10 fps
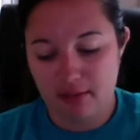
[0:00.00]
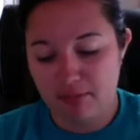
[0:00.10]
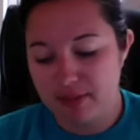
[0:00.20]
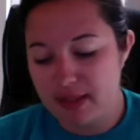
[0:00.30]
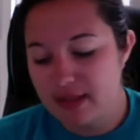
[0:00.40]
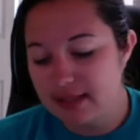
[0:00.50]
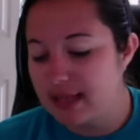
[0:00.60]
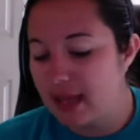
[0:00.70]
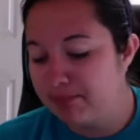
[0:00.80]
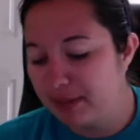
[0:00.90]
But then they
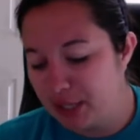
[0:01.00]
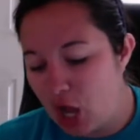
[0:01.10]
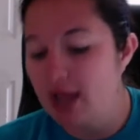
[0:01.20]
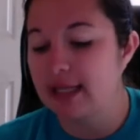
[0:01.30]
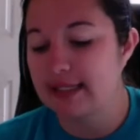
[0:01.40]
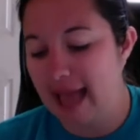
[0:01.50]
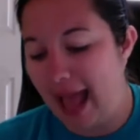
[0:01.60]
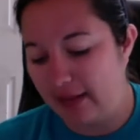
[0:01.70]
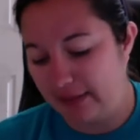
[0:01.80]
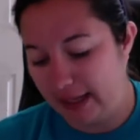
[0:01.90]
said, but not
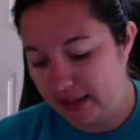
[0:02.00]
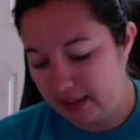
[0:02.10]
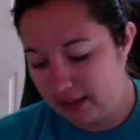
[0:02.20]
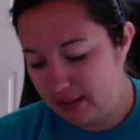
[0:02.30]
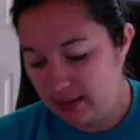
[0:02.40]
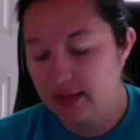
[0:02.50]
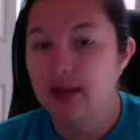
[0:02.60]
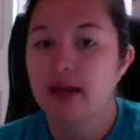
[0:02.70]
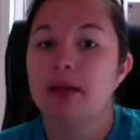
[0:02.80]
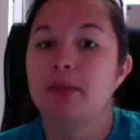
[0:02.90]
exactly.
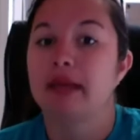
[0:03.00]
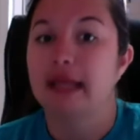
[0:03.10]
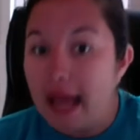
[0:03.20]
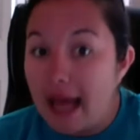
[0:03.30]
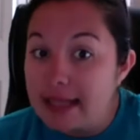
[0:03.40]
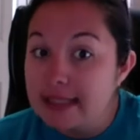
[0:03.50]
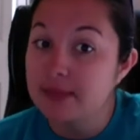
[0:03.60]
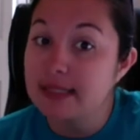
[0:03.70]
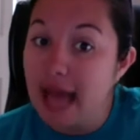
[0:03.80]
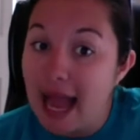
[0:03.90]
Because
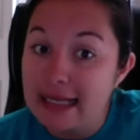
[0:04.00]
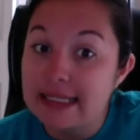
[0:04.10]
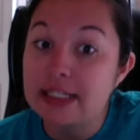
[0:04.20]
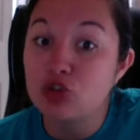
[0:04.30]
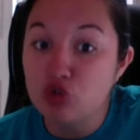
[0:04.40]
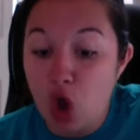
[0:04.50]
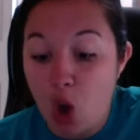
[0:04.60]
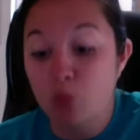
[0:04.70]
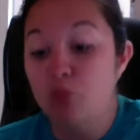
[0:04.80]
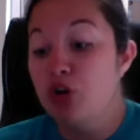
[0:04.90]
some scientists
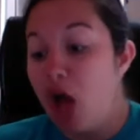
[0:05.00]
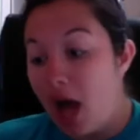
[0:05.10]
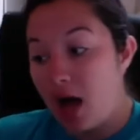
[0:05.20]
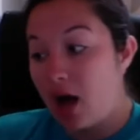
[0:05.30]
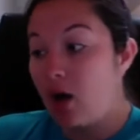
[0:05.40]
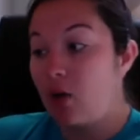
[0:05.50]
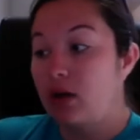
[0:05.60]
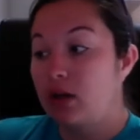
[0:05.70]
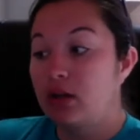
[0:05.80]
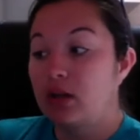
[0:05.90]
don't
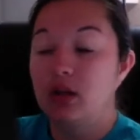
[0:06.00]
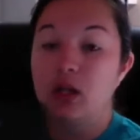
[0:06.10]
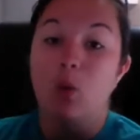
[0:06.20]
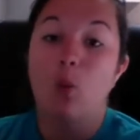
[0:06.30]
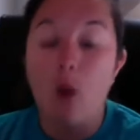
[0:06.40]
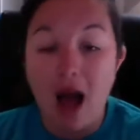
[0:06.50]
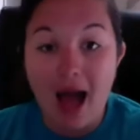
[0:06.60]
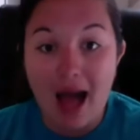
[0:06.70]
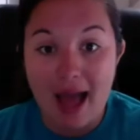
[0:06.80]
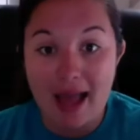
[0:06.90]
know
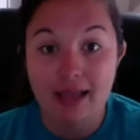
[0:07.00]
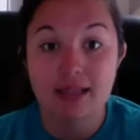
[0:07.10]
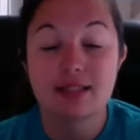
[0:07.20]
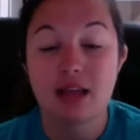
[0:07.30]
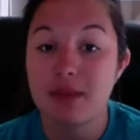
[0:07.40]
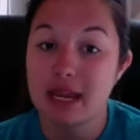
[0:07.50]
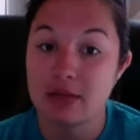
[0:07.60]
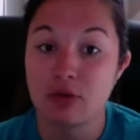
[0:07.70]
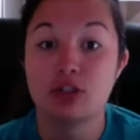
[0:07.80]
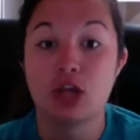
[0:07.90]
why some
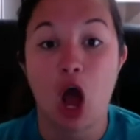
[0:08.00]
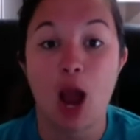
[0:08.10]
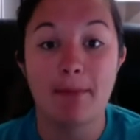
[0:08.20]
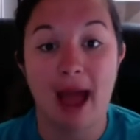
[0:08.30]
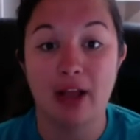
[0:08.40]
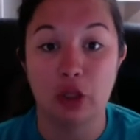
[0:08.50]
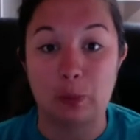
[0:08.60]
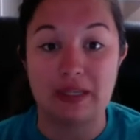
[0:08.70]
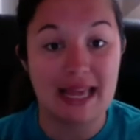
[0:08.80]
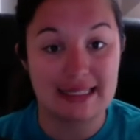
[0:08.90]
animals are
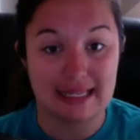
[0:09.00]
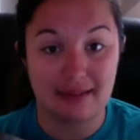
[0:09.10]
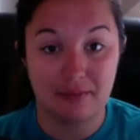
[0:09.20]
bioluminescent.